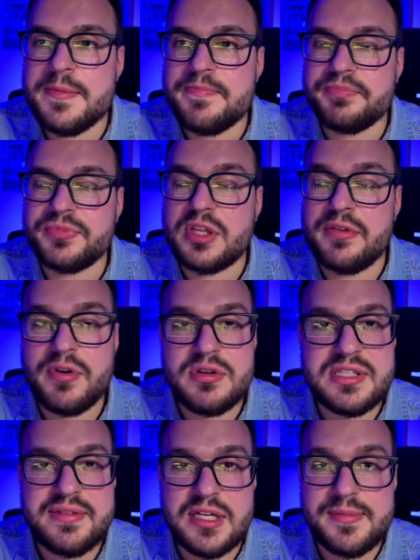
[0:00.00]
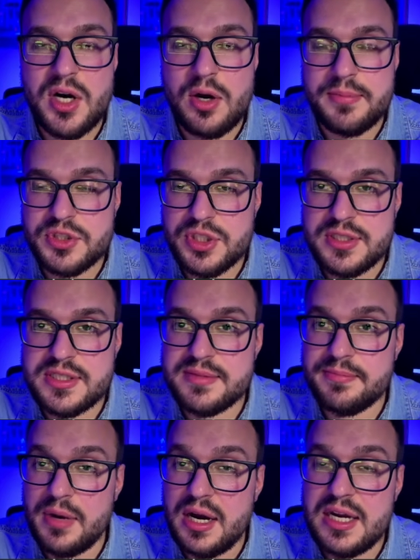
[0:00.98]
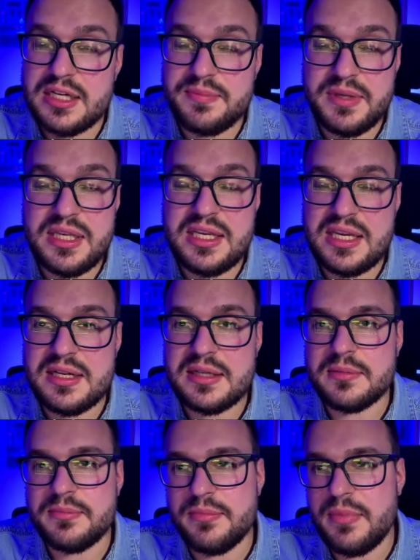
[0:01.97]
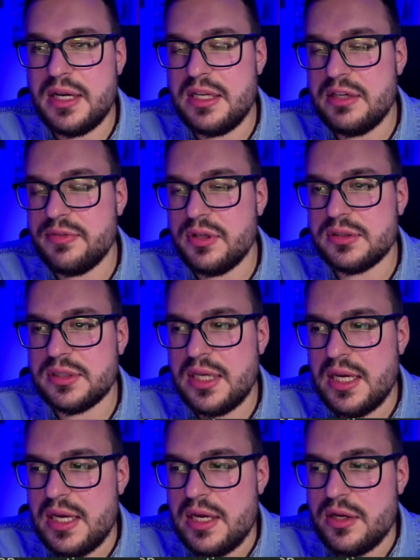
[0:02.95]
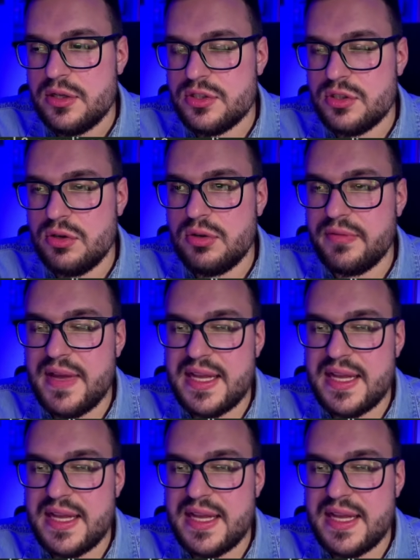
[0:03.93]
those developer options might be hidden by default. So if that's the